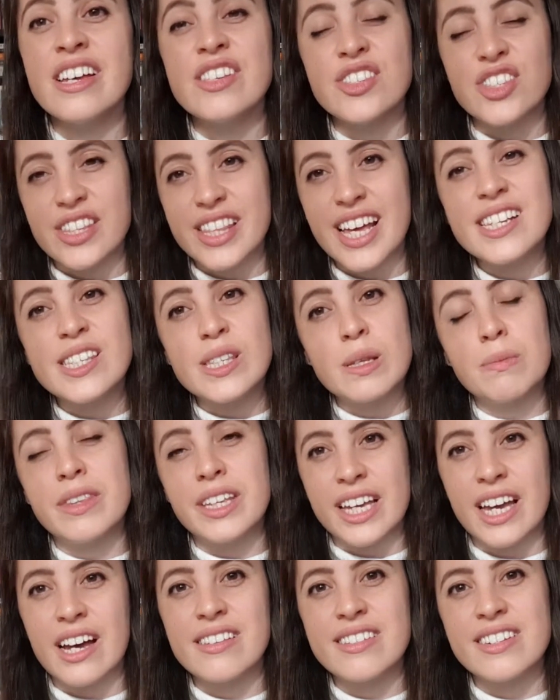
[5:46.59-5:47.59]
So that's
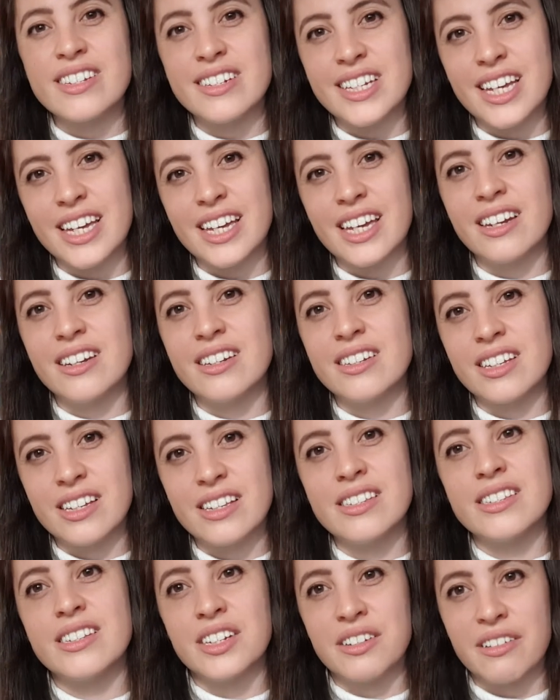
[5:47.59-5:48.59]
something else to take into
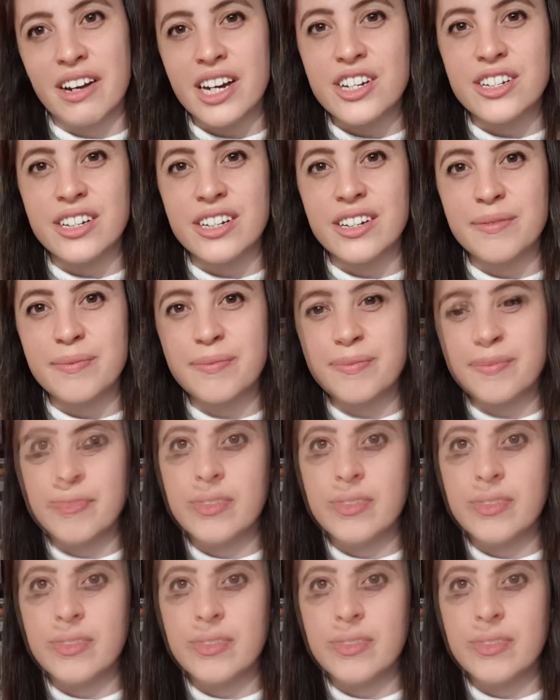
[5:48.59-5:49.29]
consideration.